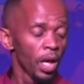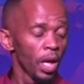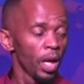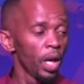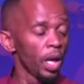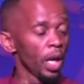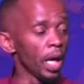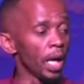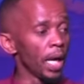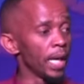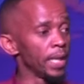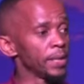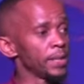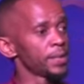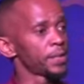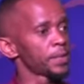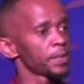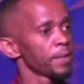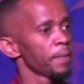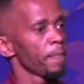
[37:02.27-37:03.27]

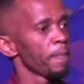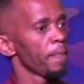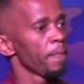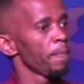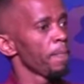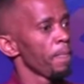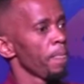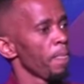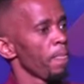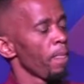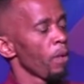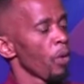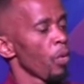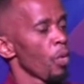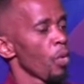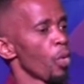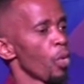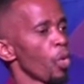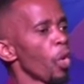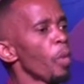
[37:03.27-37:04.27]
And
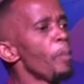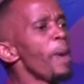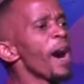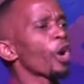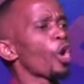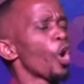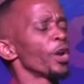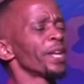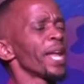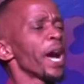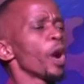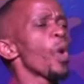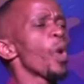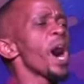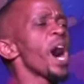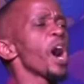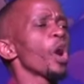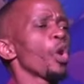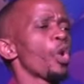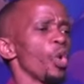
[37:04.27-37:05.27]
ukuba khona
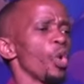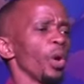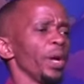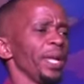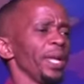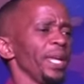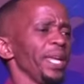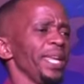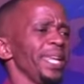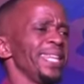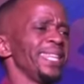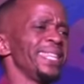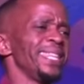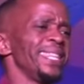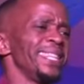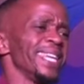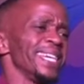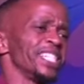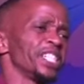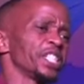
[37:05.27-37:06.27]
kwakho
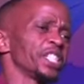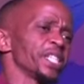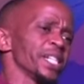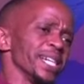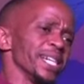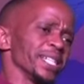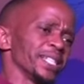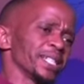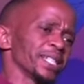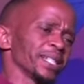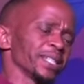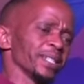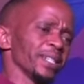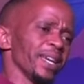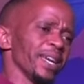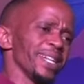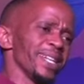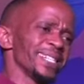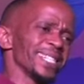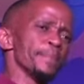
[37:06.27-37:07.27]
in the church
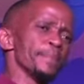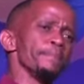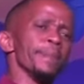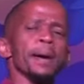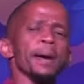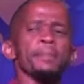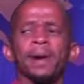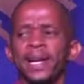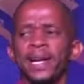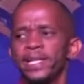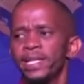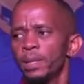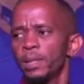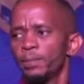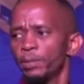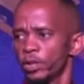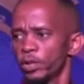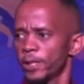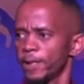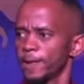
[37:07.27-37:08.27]
as a member in the
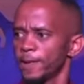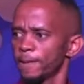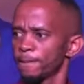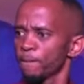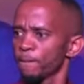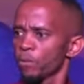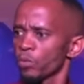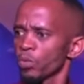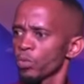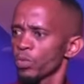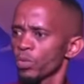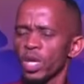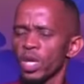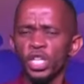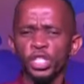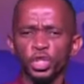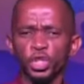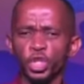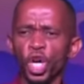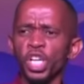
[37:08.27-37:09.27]
body.
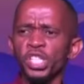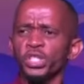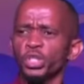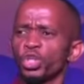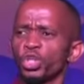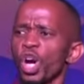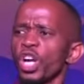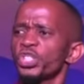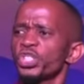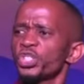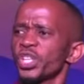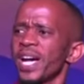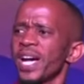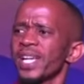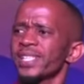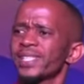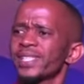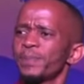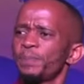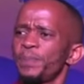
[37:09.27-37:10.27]
Don't
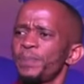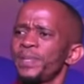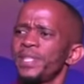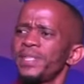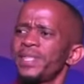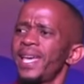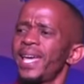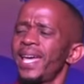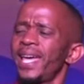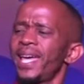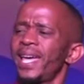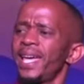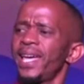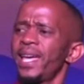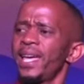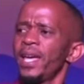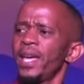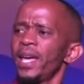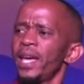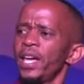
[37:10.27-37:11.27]
just be
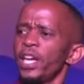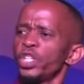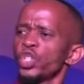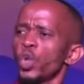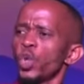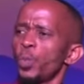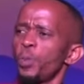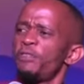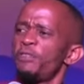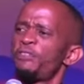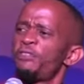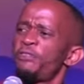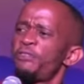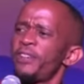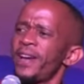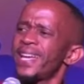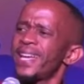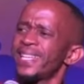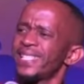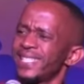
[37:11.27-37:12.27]
there to be
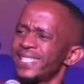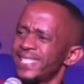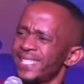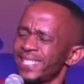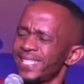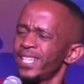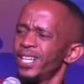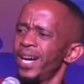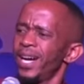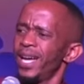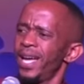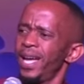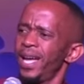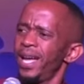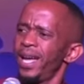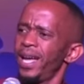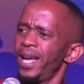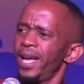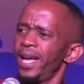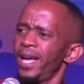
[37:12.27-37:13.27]
fed
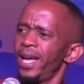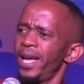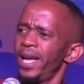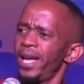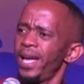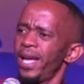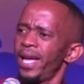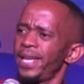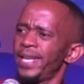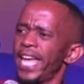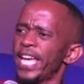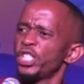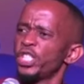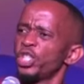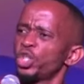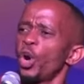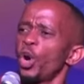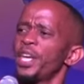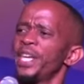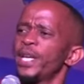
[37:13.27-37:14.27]
and
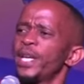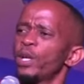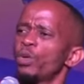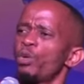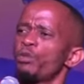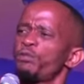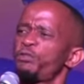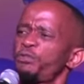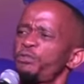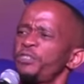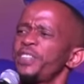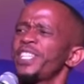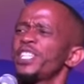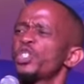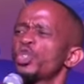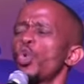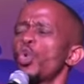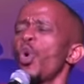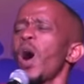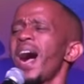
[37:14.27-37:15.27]
enjoying
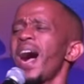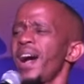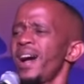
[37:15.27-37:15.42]
ukufidwa,